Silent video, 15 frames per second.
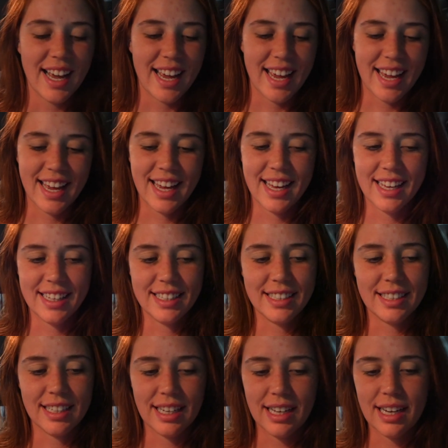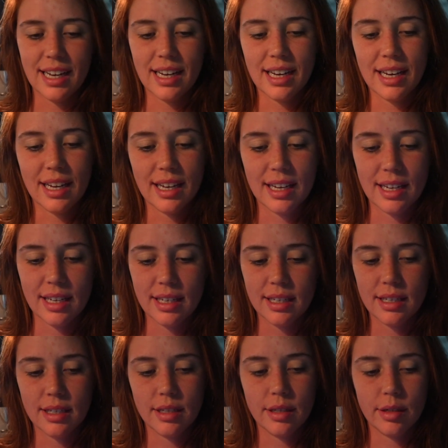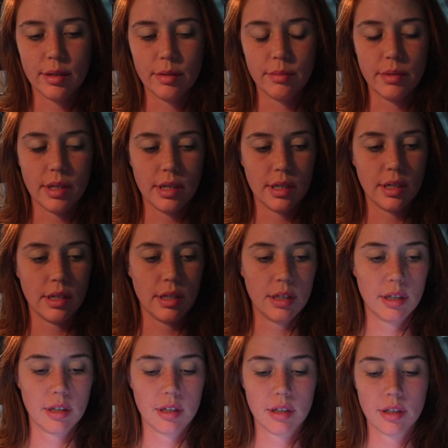and I am